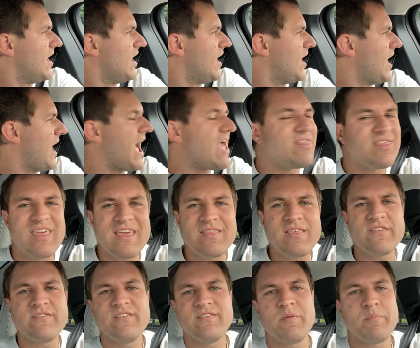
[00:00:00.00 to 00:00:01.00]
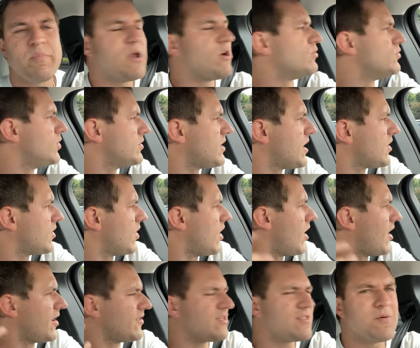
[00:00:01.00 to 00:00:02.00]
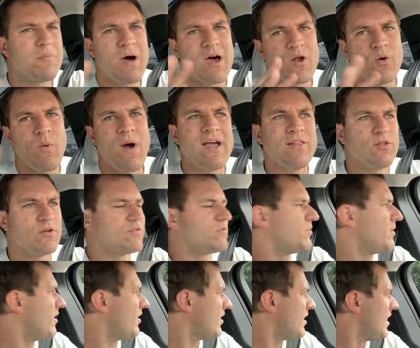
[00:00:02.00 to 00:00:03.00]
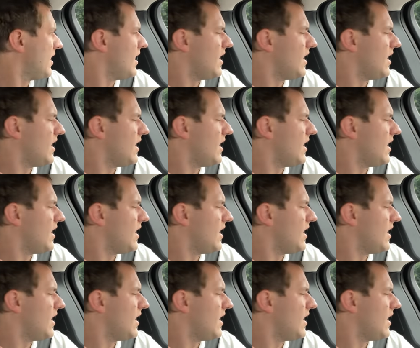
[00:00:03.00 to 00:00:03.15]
Uh, I think this is a better looking car. I think the Model Y looks weird.